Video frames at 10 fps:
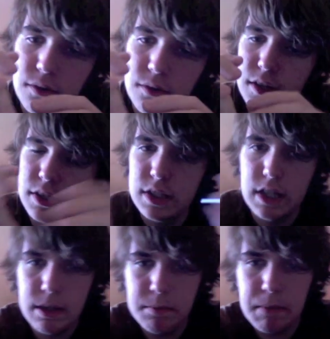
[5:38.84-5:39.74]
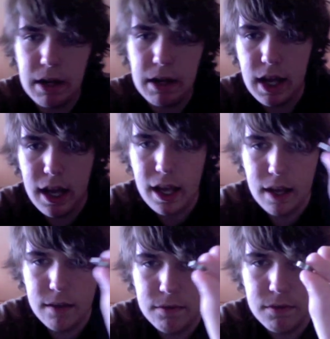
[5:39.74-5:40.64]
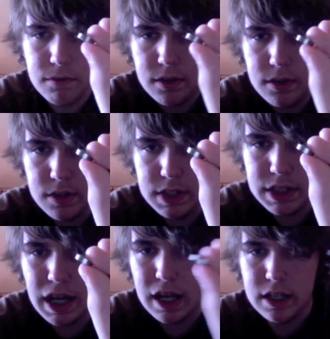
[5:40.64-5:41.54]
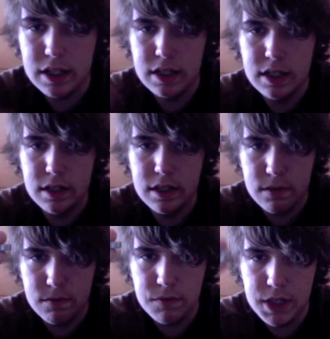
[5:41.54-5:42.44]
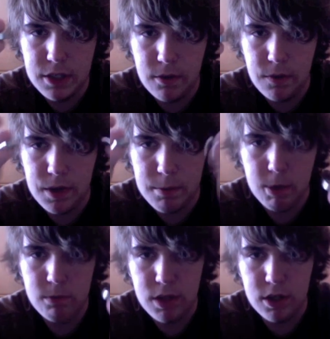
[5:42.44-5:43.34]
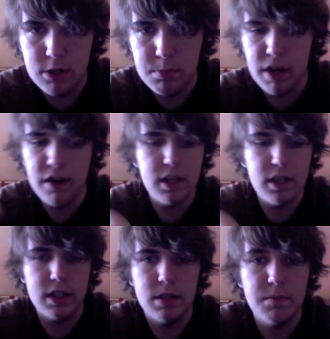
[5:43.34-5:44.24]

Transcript: one is about half the size of this one. They're both large bearings. This is